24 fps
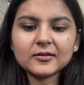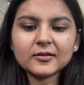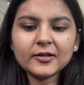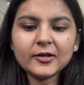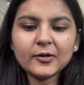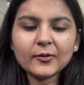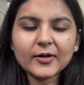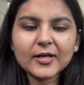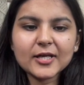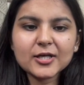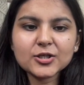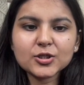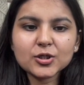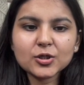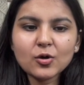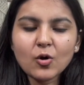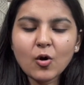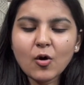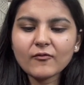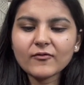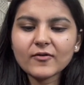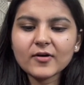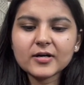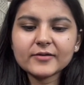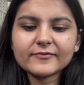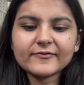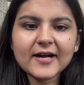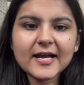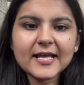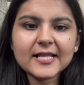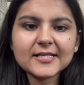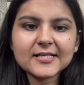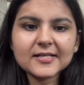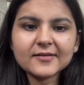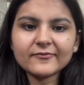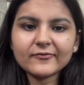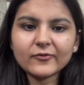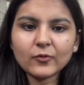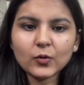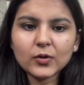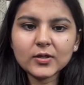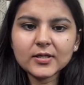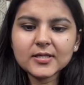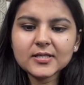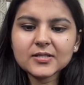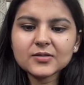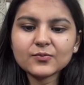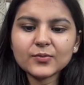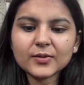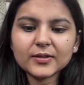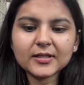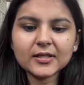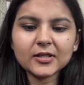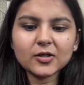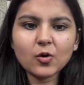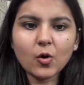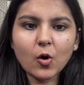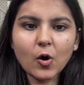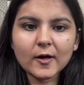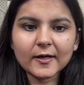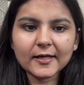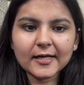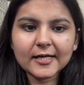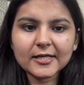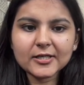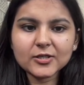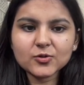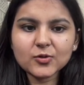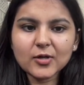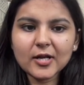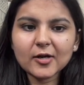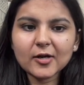location of our files and folders within content. So I'll